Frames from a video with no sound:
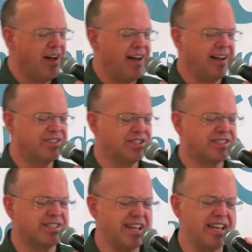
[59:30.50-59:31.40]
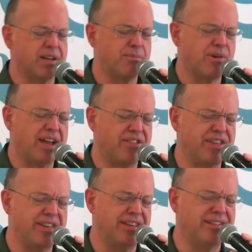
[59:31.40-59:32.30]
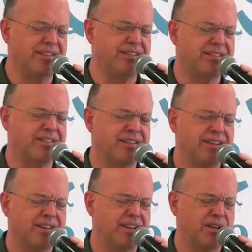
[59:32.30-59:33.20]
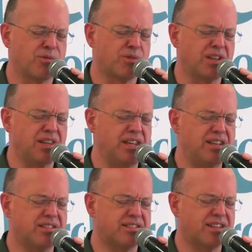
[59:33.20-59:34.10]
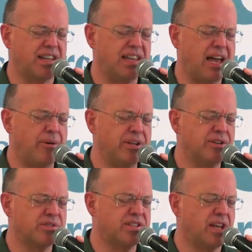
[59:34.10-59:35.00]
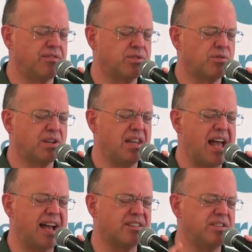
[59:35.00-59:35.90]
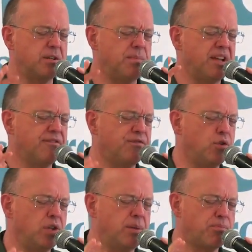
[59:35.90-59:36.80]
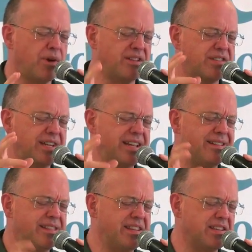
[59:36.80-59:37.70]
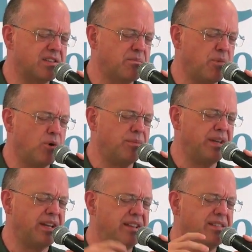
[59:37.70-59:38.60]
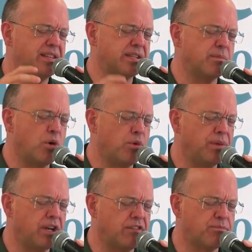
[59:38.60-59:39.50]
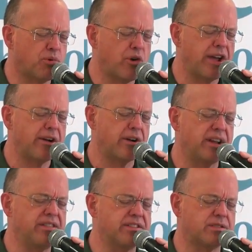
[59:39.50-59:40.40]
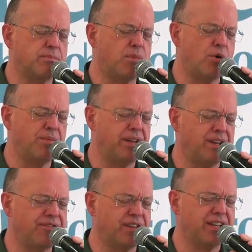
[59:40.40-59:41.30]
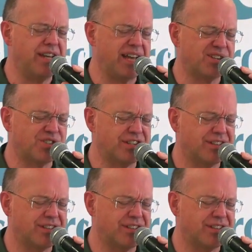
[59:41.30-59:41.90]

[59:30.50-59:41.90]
Just to take a breath in. And release, allowing yourself to relax into being fully present in this moment of prayer, in this moment of connection,